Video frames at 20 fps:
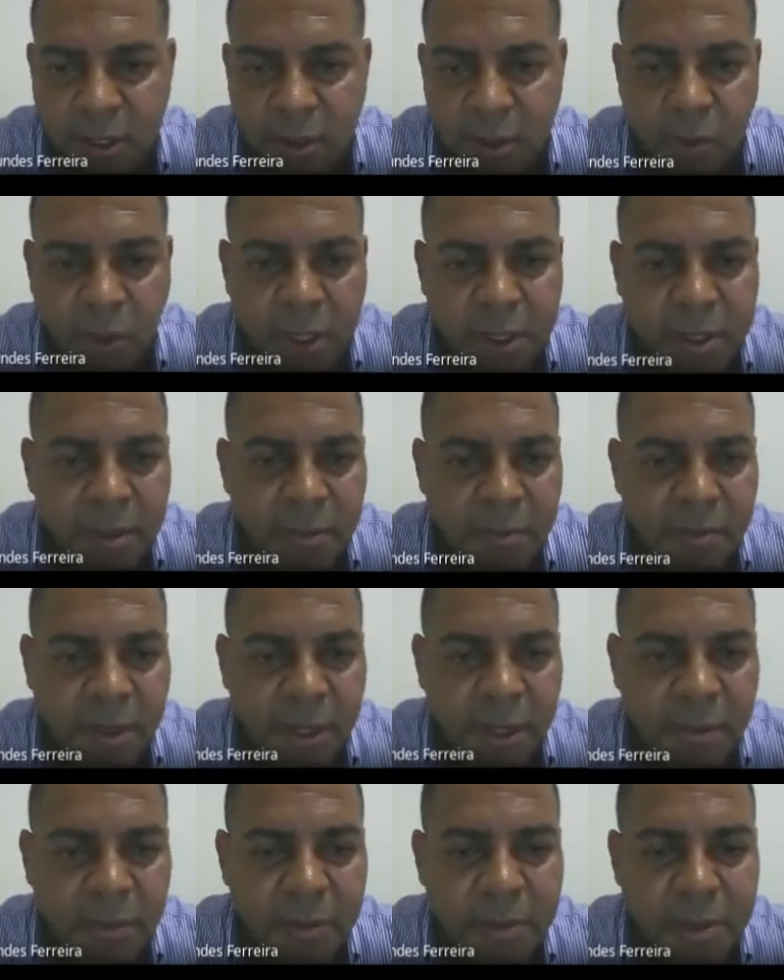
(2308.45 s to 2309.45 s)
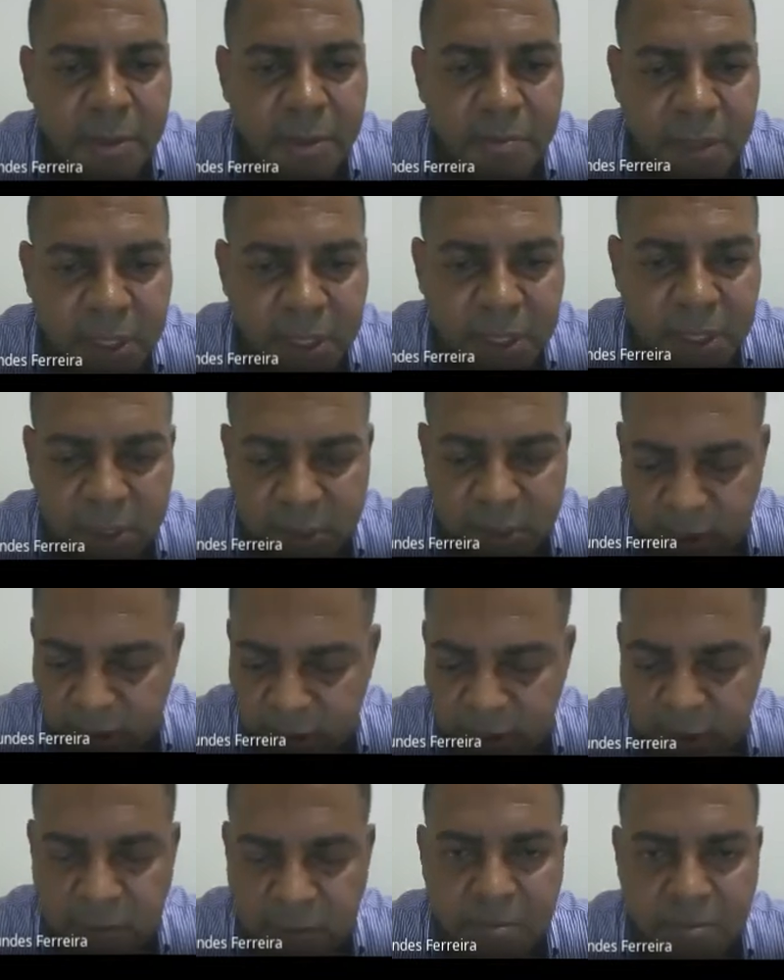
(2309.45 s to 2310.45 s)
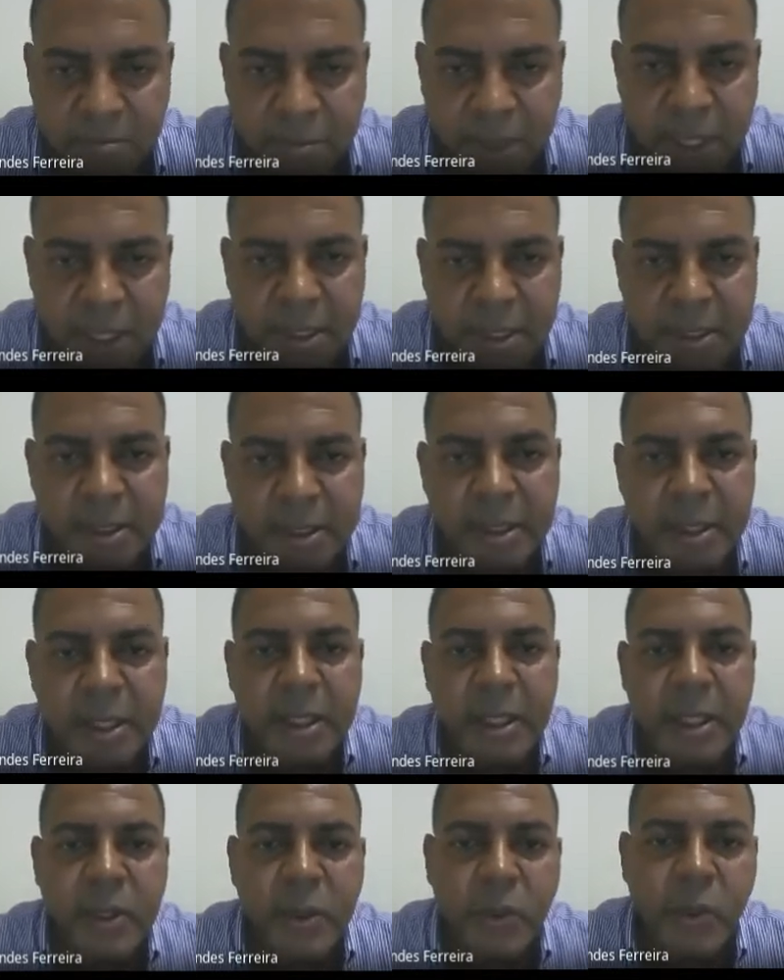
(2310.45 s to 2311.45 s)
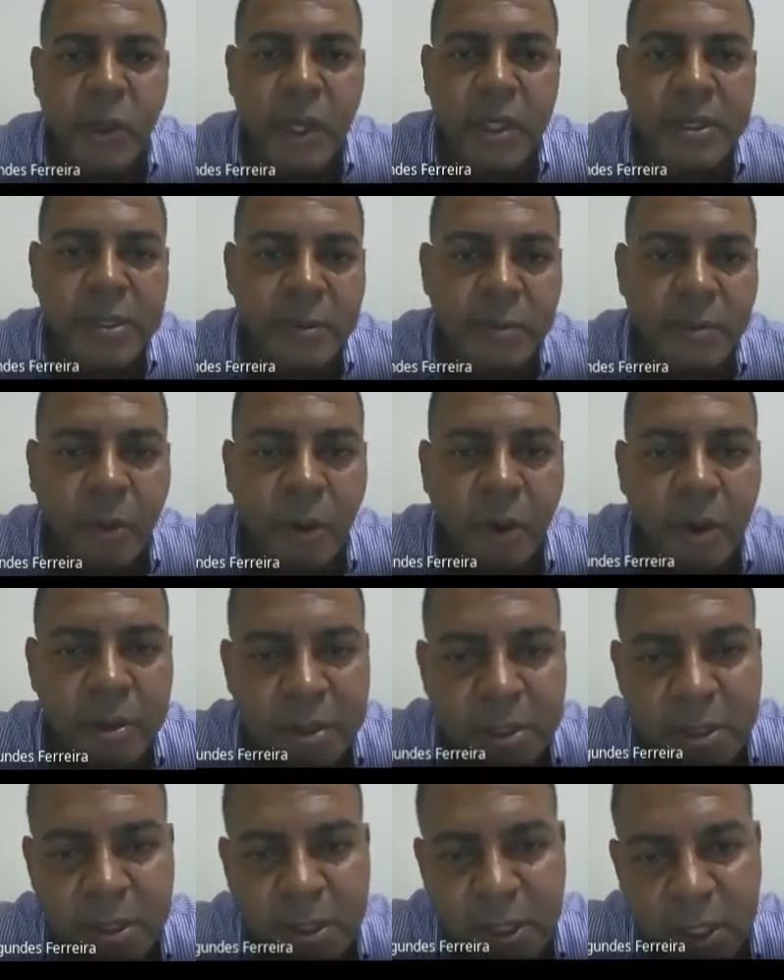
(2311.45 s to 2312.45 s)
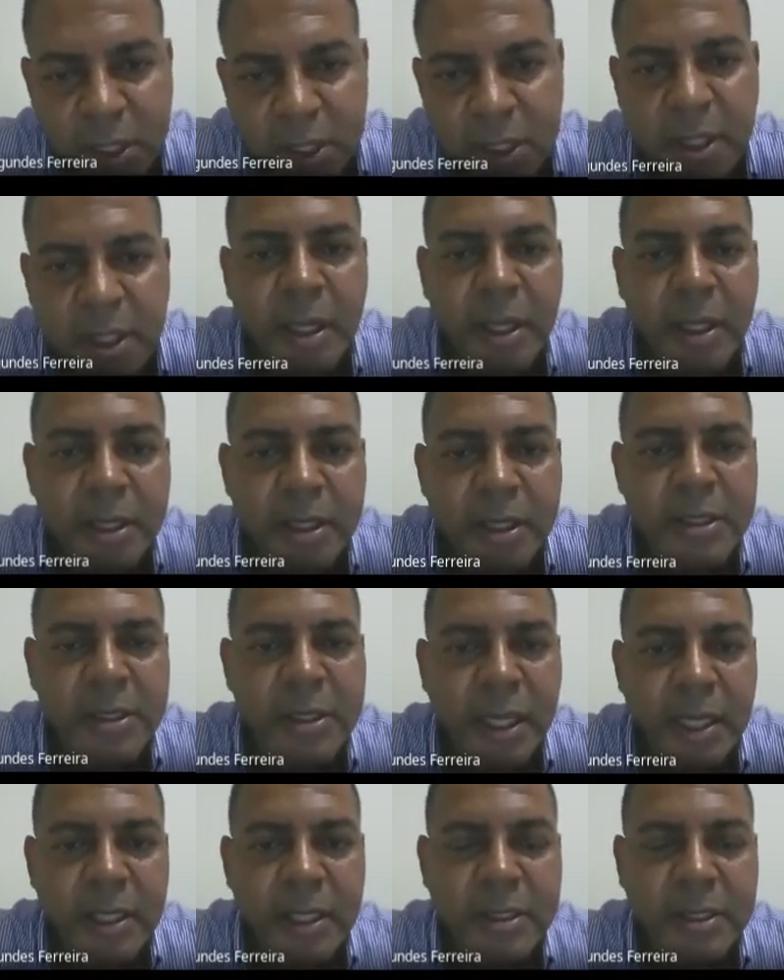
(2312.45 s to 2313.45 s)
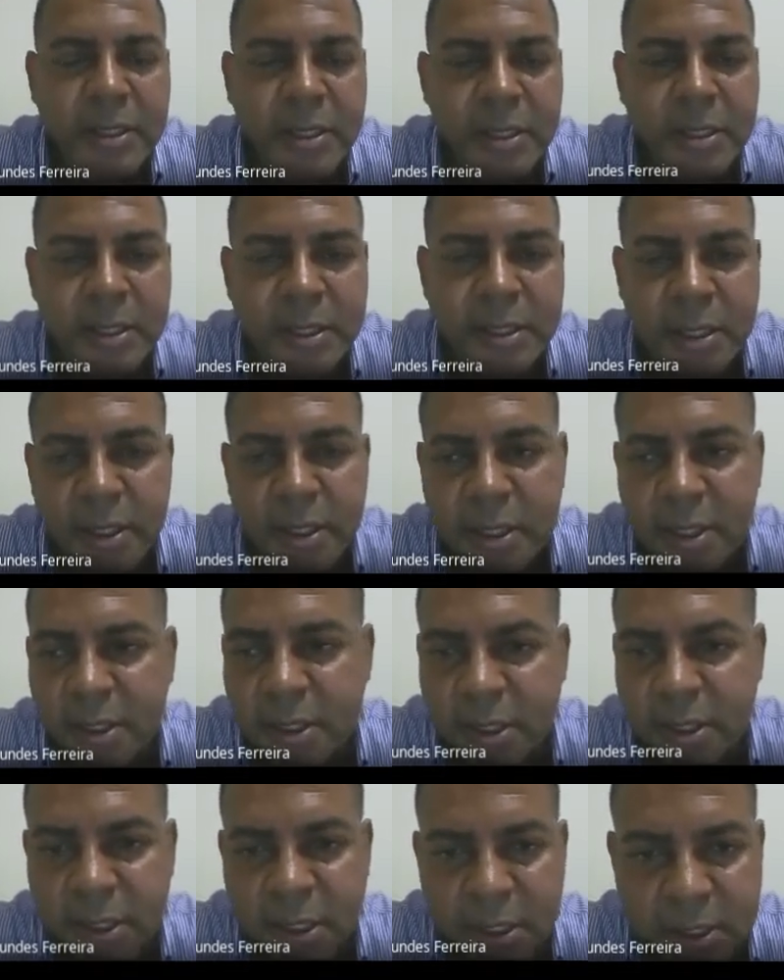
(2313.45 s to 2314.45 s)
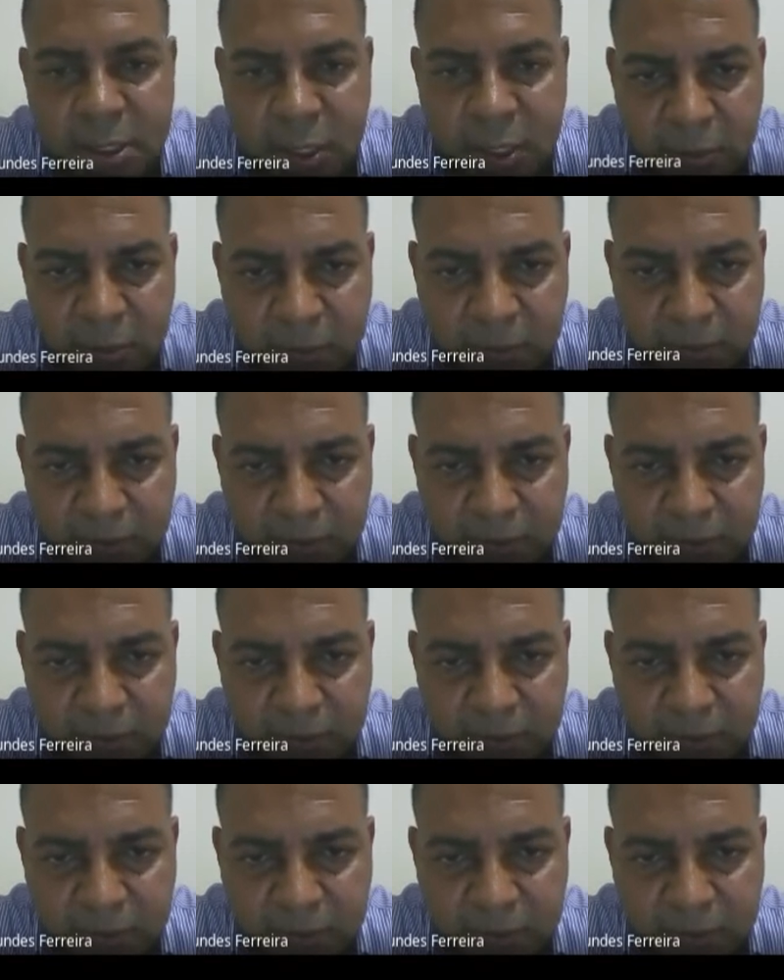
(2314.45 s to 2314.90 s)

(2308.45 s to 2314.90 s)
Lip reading: what the parameter means, but what's important here is that this system